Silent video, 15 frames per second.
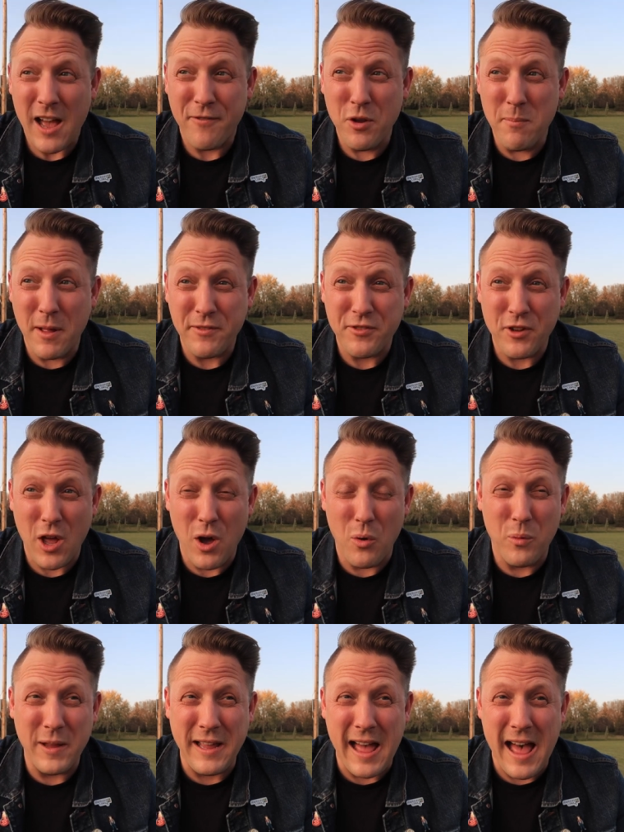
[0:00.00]
A few months ago,
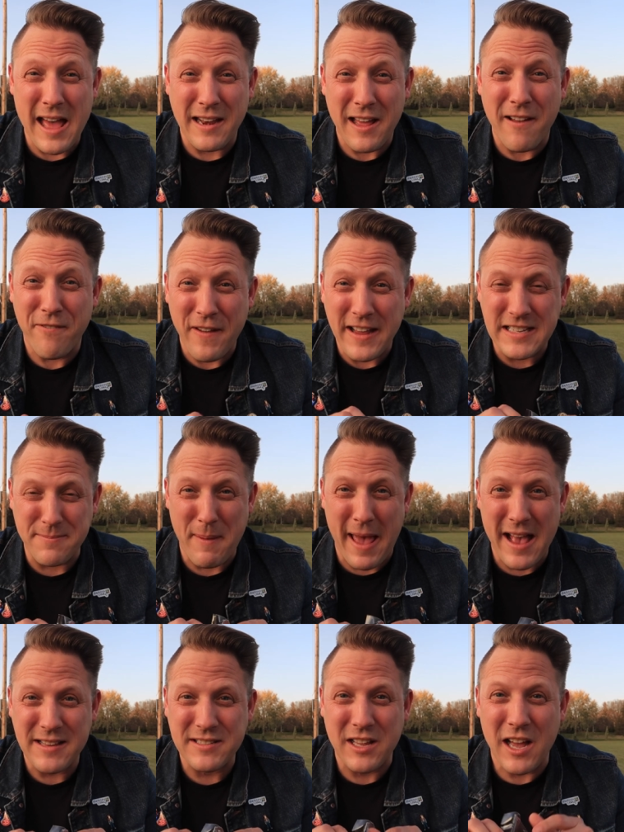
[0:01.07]
we got a face
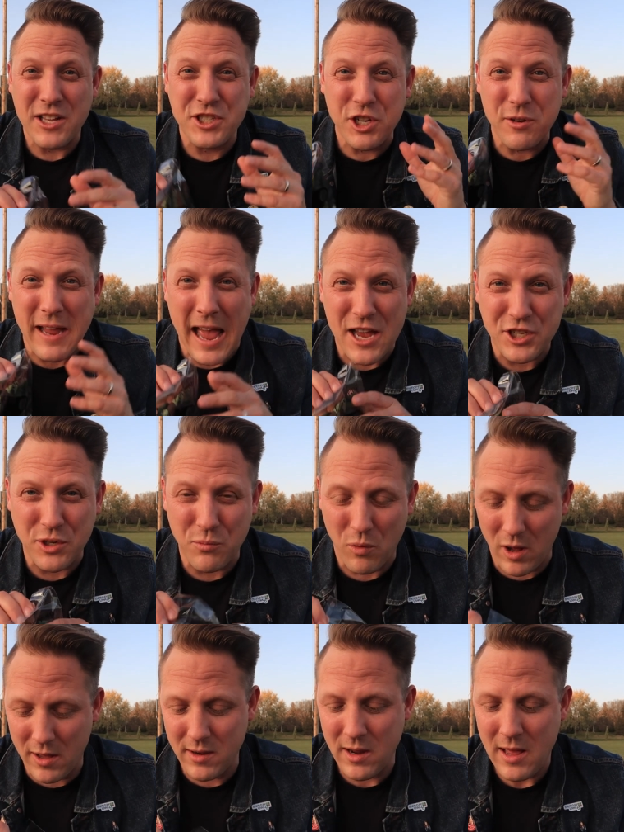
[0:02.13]
mask, a geocaching
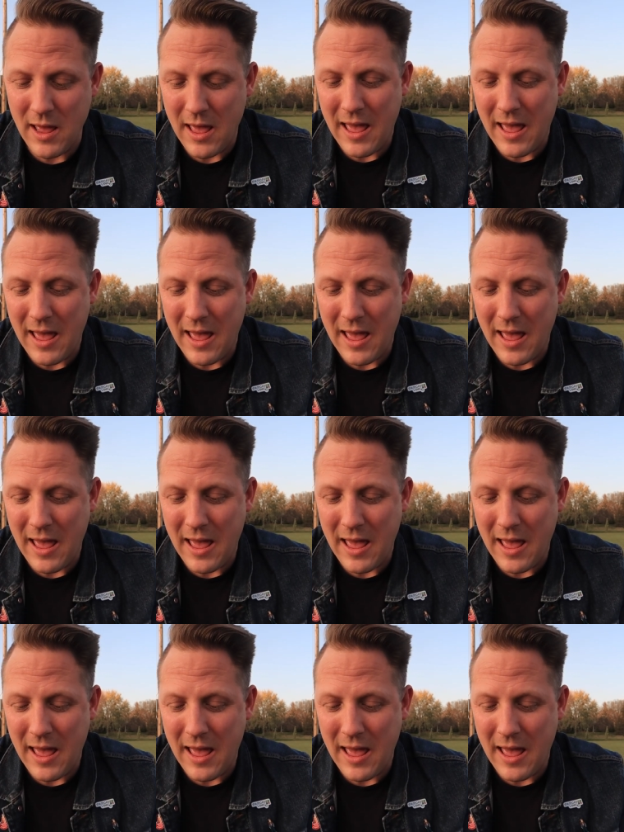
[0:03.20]
one,